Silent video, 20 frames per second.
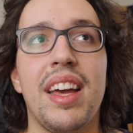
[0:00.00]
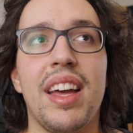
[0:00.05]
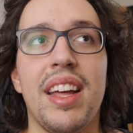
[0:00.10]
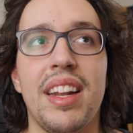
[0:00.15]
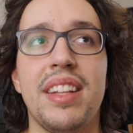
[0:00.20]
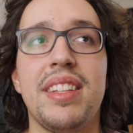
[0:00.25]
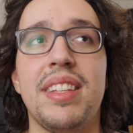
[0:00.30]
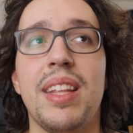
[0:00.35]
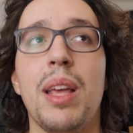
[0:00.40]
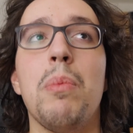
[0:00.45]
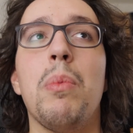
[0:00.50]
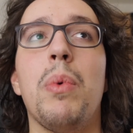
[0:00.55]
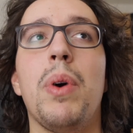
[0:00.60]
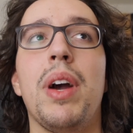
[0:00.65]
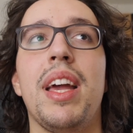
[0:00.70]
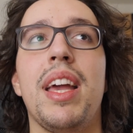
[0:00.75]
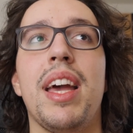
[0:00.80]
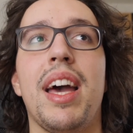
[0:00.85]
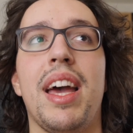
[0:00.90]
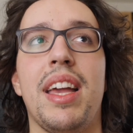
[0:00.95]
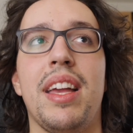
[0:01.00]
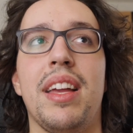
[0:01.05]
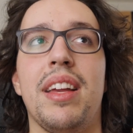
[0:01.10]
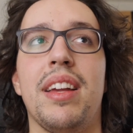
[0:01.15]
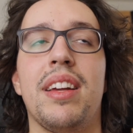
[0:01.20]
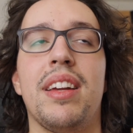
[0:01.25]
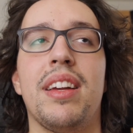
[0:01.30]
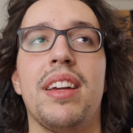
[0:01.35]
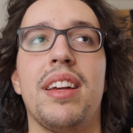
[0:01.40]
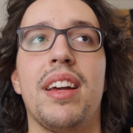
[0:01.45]
And the same
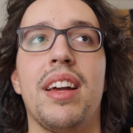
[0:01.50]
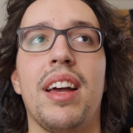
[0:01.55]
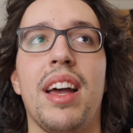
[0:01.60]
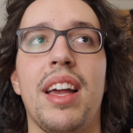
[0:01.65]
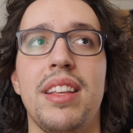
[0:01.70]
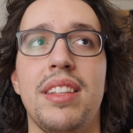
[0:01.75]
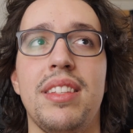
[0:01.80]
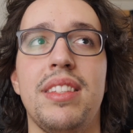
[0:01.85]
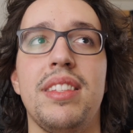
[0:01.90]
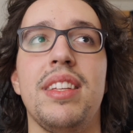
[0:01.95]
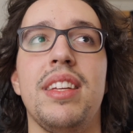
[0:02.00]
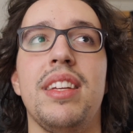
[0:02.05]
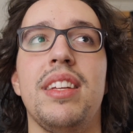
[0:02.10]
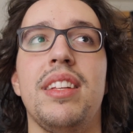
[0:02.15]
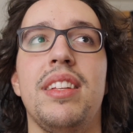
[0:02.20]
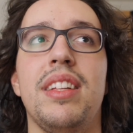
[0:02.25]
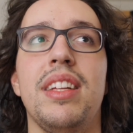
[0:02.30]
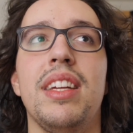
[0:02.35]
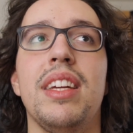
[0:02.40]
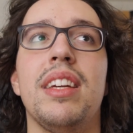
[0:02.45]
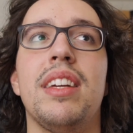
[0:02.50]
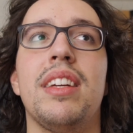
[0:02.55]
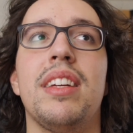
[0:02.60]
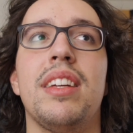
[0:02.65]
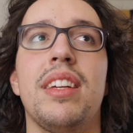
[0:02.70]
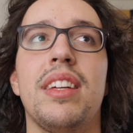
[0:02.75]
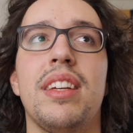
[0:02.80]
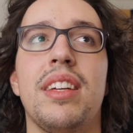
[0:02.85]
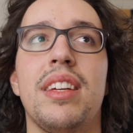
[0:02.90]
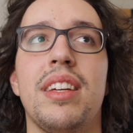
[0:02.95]
way I see
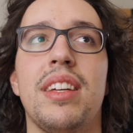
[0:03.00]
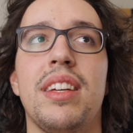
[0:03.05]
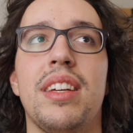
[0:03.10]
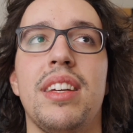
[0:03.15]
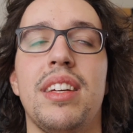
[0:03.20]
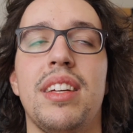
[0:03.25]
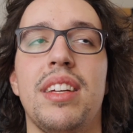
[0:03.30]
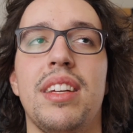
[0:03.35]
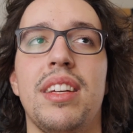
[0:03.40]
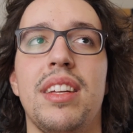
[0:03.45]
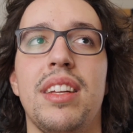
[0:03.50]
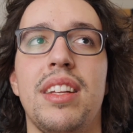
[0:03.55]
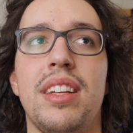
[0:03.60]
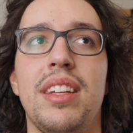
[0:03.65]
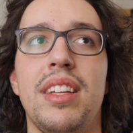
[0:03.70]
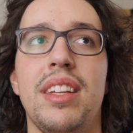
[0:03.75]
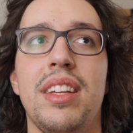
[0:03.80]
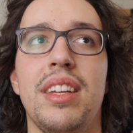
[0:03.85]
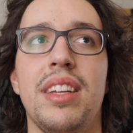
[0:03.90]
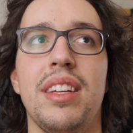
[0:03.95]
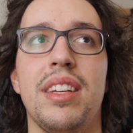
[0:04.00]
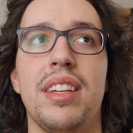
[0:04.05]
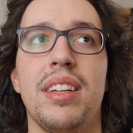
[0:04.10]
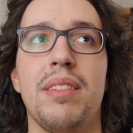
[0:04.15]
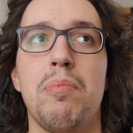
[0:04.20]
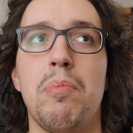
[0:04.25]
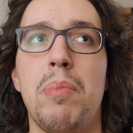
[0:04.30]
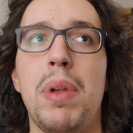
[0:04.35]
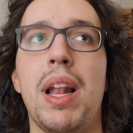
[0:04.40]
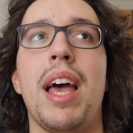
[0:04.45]
the
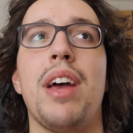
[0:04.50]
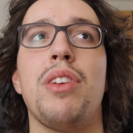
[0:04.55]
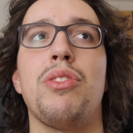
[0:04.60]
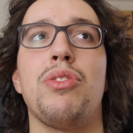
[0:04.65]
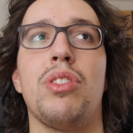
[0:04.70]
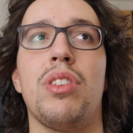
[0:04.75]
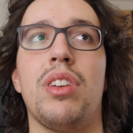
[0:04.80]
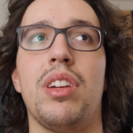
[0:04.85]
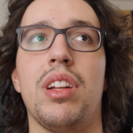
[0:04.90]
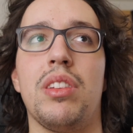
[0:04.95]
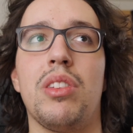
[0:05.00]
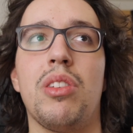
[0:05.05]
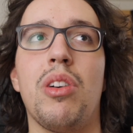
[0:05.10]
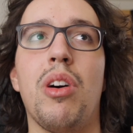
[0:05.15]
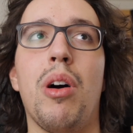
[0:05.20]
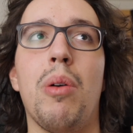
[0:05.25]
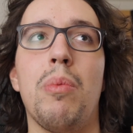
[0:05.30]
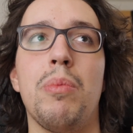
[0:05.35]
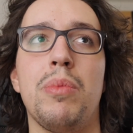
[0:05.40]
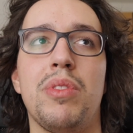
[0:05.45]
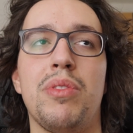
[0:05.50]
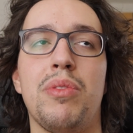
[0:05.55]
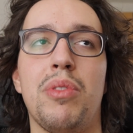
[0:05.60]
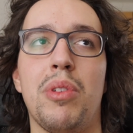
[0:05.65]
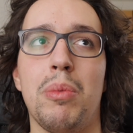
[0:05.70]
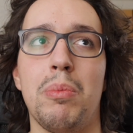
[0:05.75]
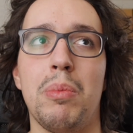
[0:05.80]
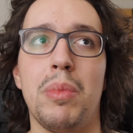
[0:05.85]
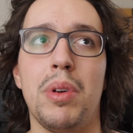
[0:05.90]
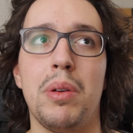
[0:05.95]
pleasure that comes
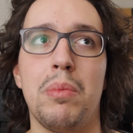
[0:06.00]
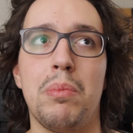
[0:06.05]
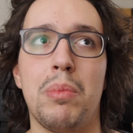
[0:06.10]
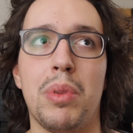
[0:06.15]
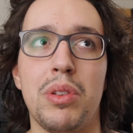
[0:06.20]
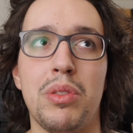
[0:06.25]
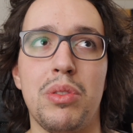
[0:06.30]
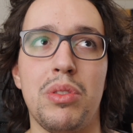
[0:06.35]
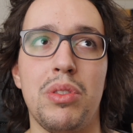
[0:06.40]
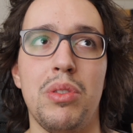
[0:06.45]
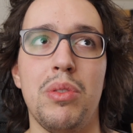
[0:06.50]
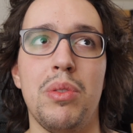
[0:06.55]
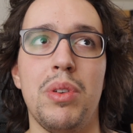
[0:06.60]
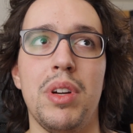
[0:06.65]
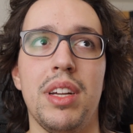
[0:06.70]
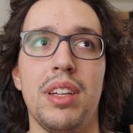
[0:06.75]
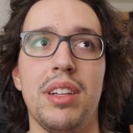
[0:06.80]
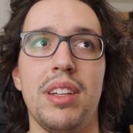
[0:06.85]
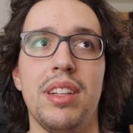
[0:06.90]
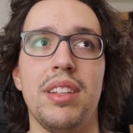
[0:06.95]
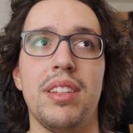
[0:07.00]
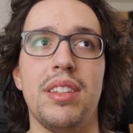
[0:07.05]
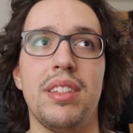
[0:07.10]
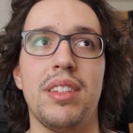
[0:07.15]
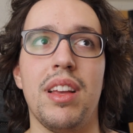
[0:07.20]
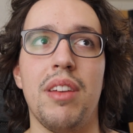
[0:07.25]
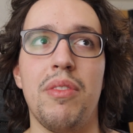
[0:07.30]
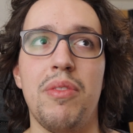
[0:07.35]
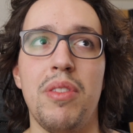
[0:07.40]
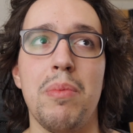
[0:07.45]
from pursuing these
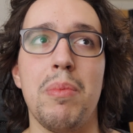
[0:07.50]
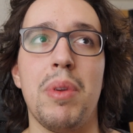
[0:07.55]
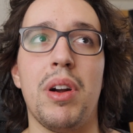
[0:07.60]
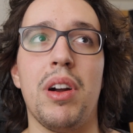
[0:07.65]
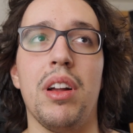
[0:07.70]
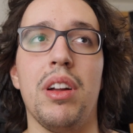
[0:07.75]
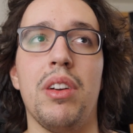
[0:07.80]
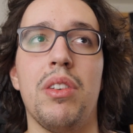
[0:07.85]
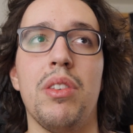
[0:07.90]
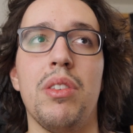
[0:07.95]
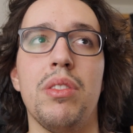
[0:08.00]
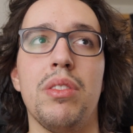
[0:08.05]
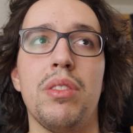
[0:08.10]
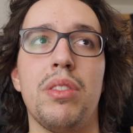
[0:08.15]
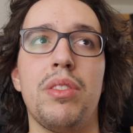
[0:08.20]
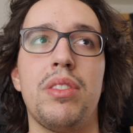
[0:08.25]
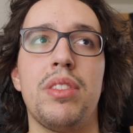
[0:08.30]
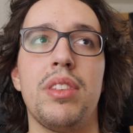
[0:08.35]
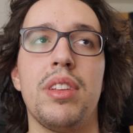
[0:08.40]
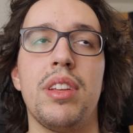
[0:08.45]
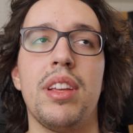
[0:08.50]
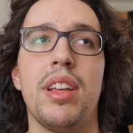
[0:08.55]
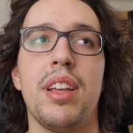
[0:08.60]
ephemeral goals,